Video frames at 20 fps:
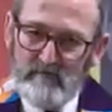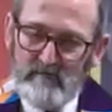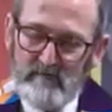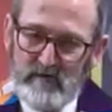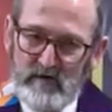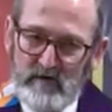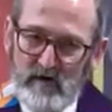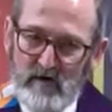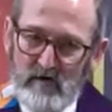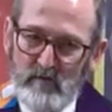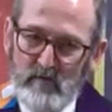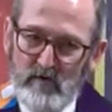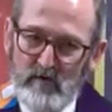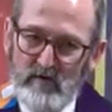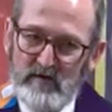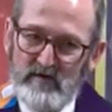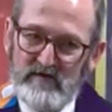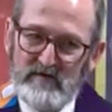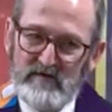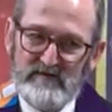You know, we're
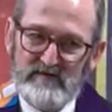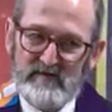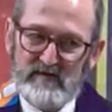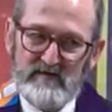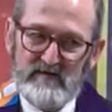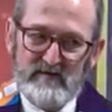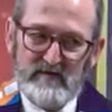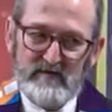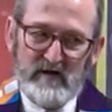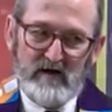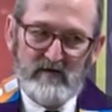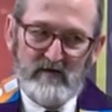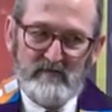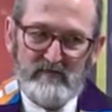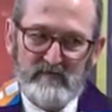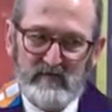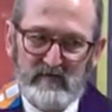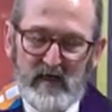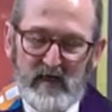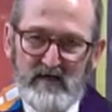in this season
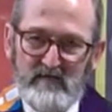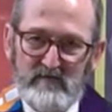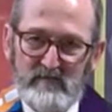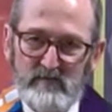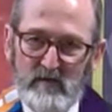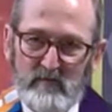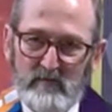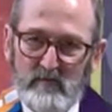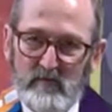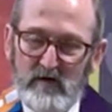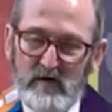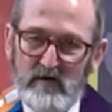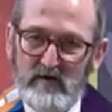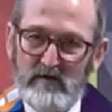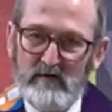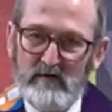of Lent when we're